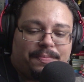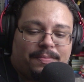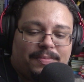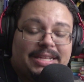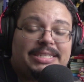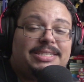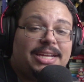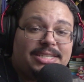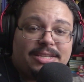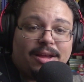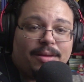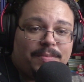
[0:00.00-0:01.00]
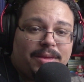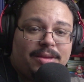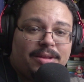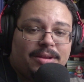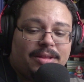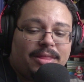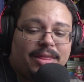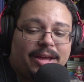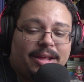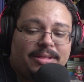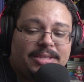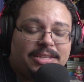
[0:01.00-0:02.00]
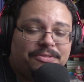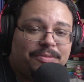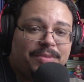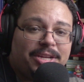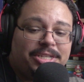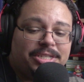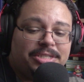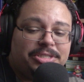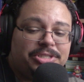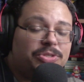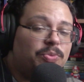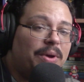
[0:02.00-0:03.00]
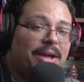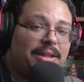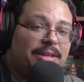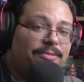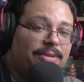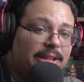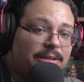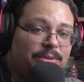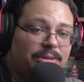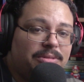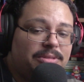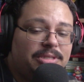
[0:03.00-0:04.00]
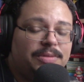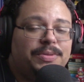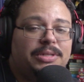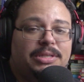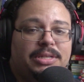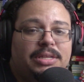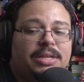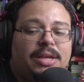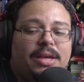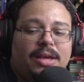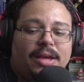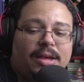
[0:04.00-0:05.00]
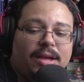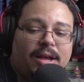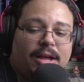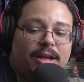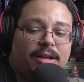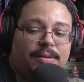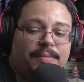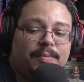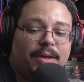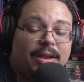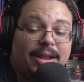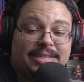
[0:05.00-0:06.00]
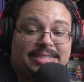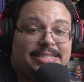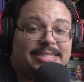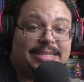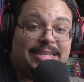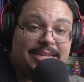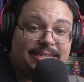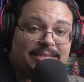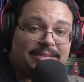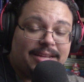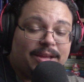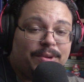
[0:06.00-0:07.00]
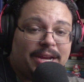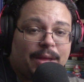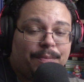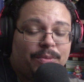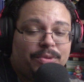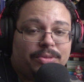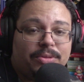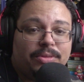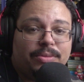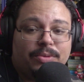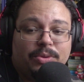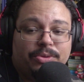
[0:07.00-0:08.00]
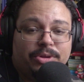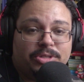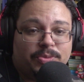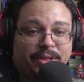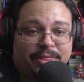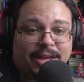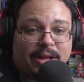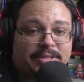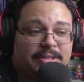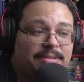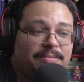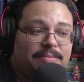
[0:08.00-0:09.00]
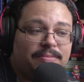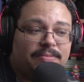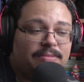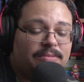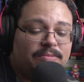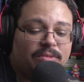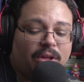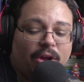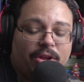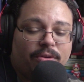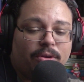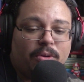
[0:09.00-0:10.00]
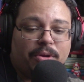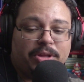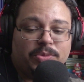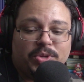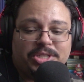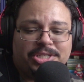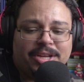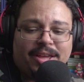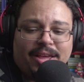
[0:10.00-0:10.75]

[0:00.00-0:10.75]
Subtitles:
This does not mean that this information is just widely available, typically, unless it's leaked, like what happened with Google's 1,000 audio recordings, which,